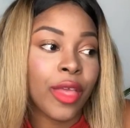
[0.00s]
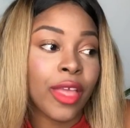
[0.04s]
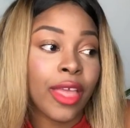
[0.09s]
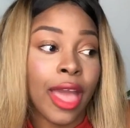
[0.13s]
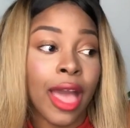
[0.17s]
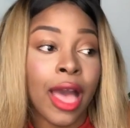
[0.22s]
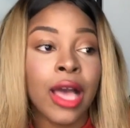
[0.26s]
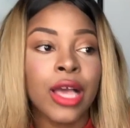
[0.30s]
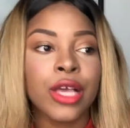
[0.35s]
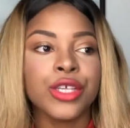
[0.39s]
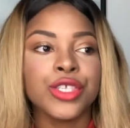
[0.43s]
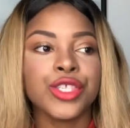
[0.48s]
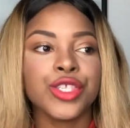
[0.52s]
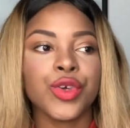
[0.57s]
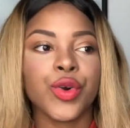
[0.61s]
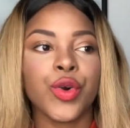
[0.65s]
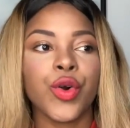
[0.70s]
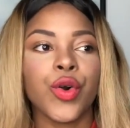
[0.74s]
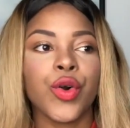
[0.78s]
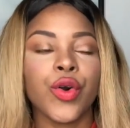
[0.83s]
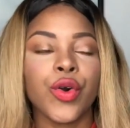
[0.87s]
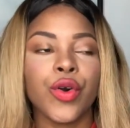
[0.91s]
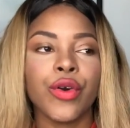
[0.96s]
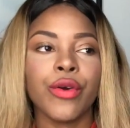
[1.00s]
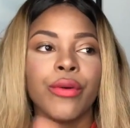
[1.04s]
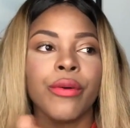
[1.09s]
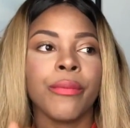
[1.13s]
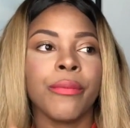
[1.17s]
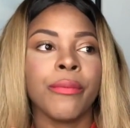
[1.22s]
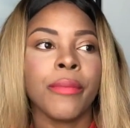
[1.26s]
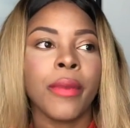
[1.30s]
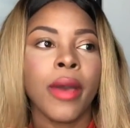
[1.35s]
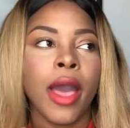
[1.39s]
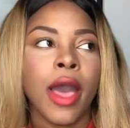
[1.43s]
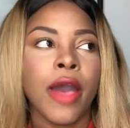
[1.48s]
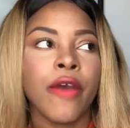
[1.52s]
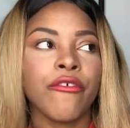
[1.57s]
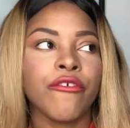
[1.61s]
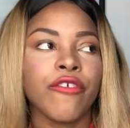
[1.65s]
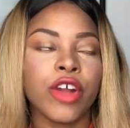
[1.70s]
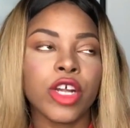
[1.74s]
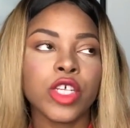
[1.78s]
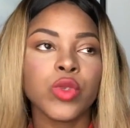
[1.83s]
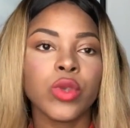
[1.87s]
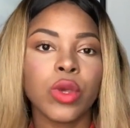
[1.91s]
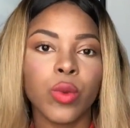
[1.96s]
Yeah, so
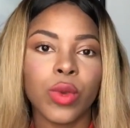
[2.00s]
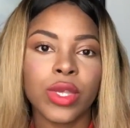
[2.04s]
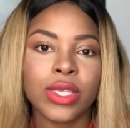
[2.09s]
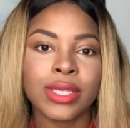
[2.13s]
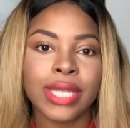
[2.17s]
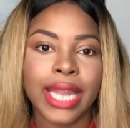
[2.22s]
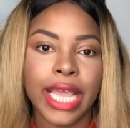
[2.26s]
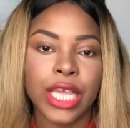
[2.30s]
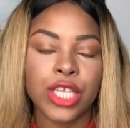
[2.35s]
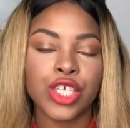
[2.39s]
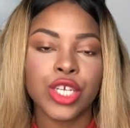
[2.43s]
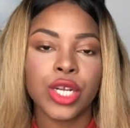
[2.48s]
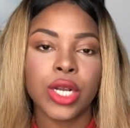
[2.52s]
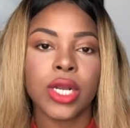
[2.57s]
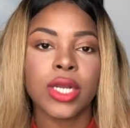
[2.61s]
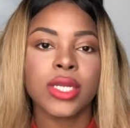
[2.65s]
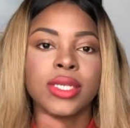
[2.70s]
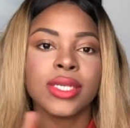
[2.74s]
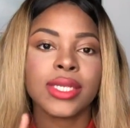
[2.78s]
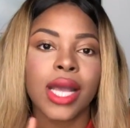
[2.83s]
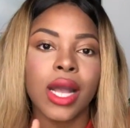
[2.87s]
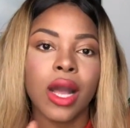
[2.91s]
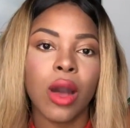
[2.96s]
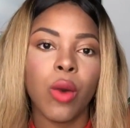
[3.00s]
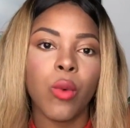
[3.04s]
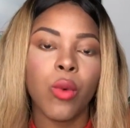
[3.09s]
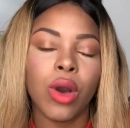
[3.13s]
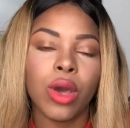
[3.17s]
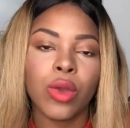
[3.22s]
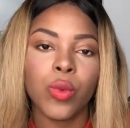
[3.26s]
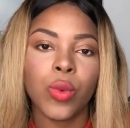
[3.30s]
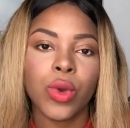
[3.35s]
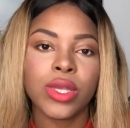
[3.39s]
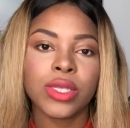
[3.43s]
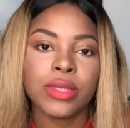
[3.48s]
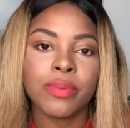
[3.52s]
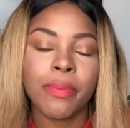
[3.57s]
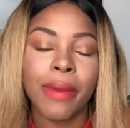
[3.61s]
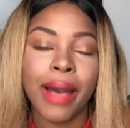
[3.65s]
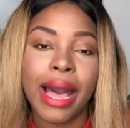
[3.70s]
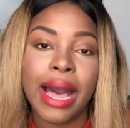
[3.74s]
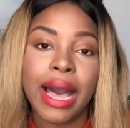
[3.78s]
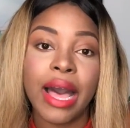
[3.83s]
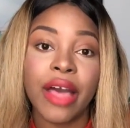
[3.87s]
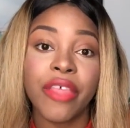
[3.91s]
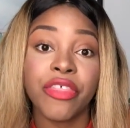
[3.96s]
first one was nature. Second one was
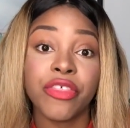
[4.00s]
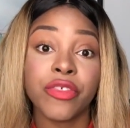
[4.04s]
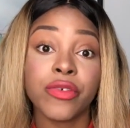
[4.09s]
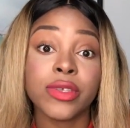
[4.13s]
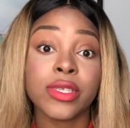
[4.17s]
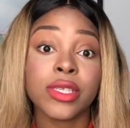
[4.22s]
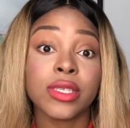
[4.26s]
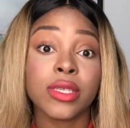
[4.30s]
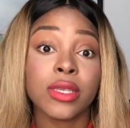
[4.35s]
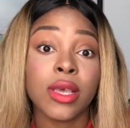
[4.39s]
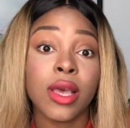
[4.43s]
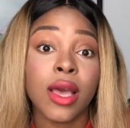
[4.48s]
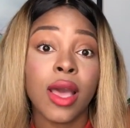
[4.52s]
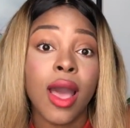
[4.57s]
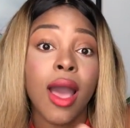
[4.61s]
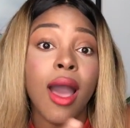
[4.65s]
baths.